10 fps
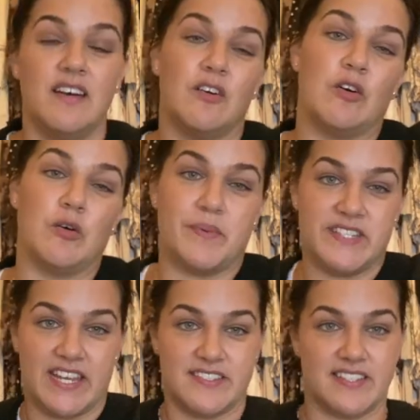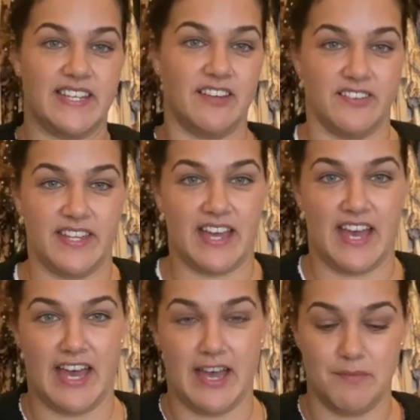or potentially on the
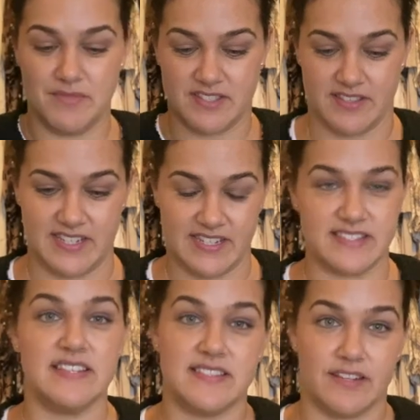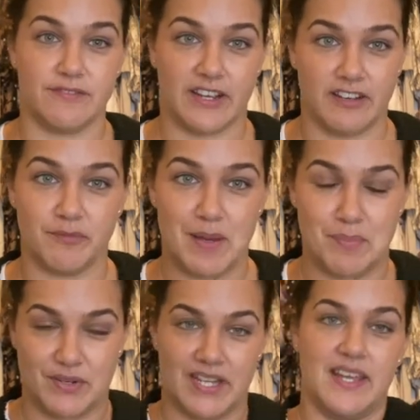arm so that it sits in front of my
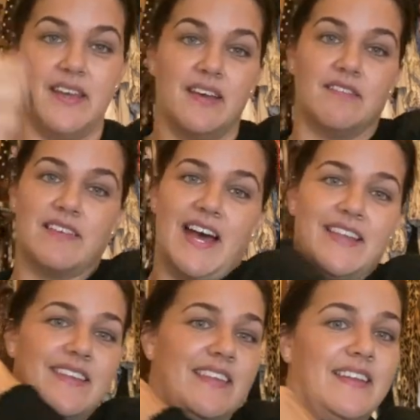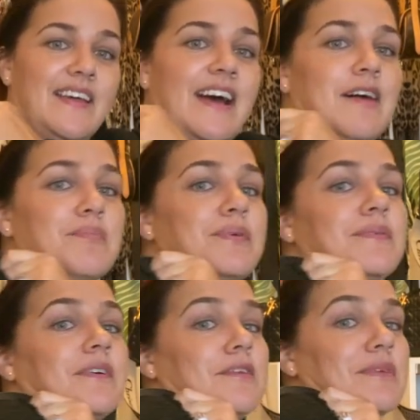body rather than up
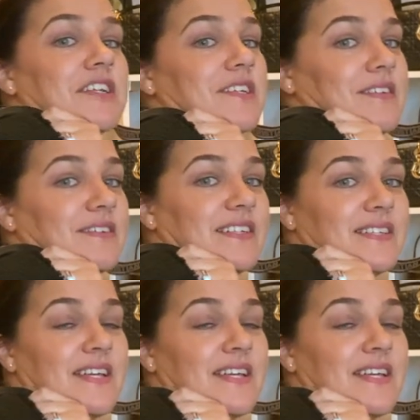on my shoulder